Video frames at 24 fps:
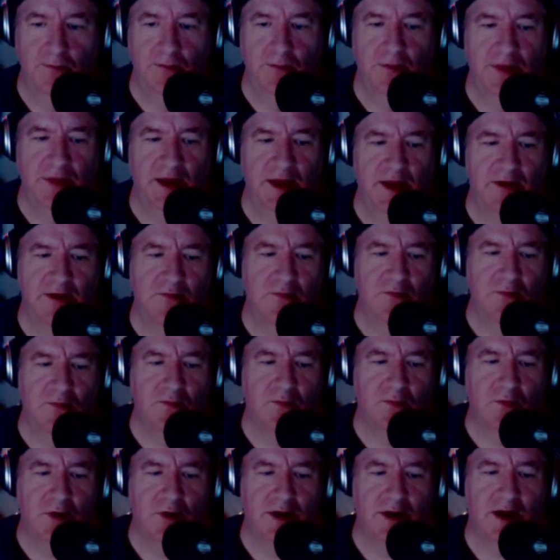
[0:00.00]
Then
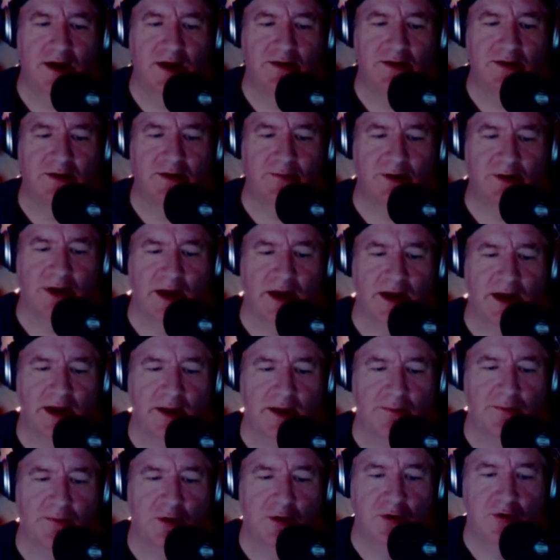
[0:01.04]
one hot summer night, he
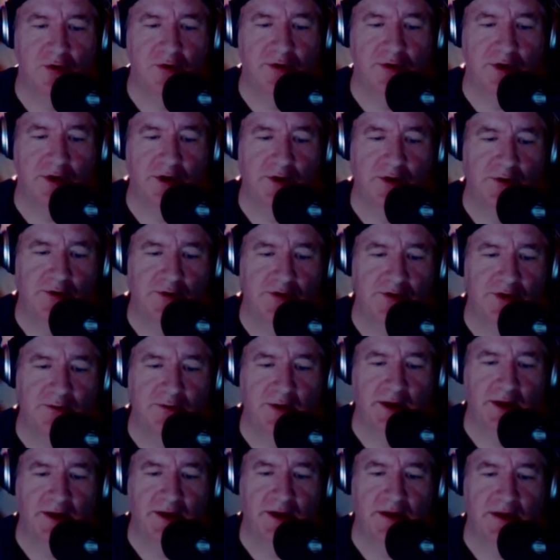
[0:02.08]
broke the news to
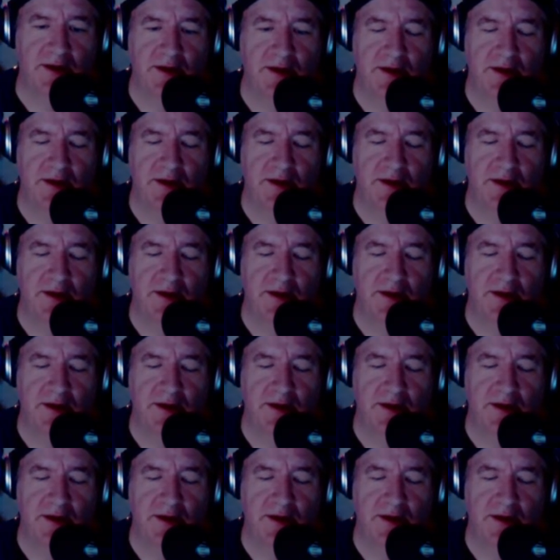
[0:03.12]
me that